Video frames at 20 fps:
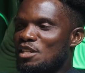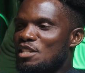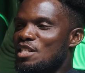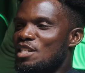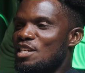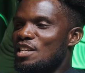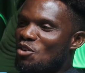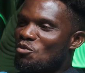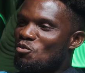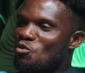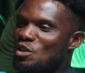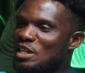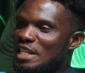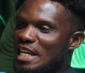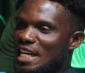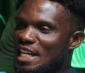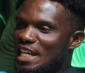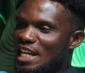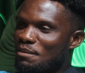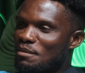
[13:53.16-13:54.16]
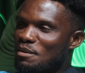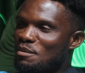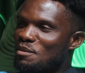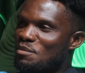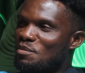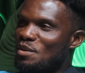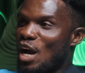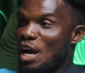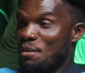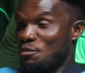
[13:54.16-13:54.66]
It's more year never
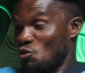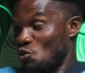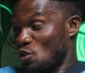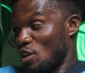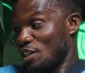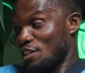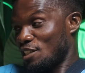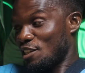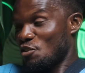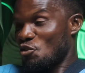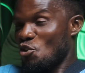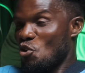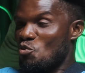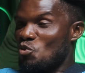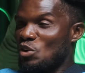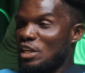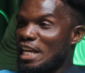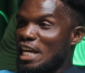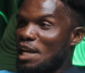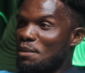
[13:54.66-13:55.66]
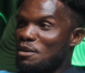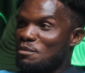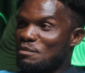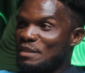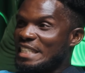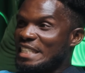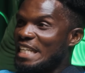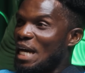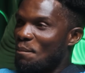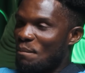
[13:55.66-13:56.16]
be I know because year never
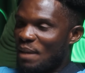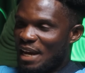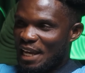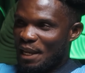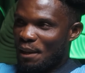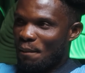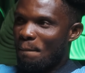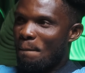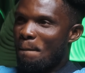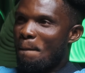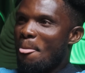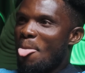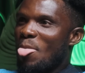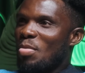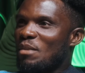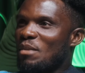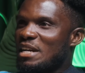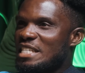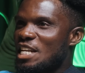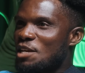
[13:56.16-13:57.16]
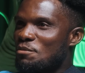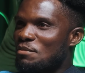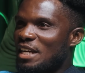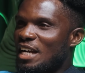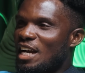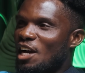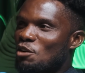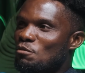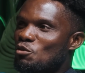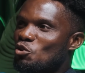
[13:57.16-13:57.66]
be their mind. But say
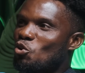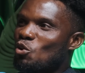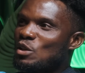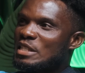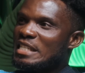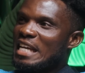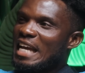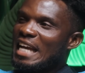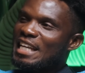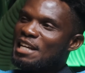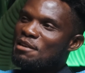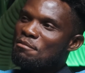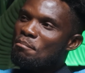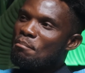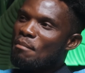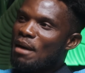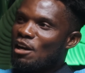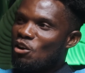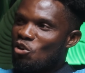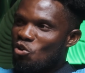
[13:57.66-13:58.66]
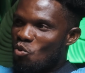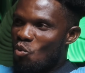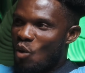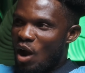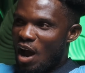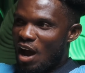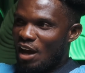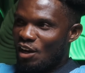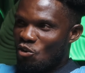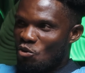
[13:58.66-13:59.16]
American because a man
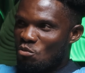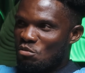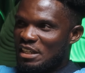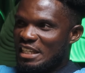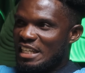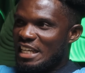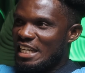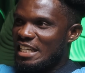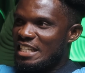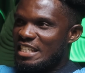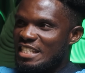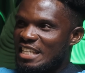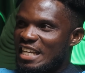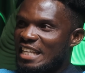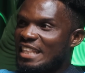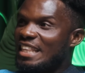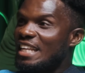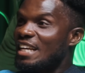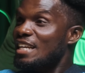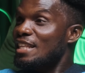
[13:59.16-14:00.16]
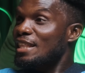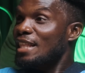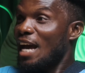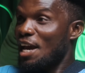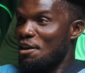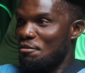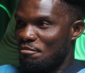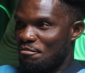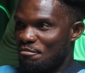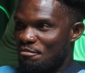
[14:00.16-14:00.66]
no normally and it's take time.